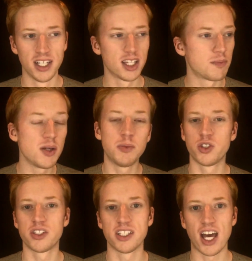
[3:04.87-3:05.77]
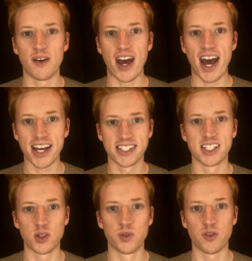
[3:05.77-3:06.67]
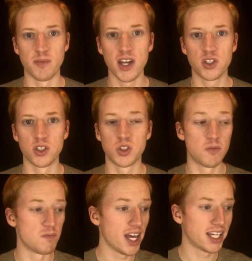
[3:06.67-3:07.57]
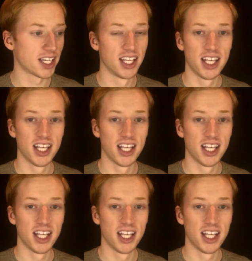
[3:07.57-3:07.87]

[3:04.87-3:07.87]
The people just didn't have access to information to make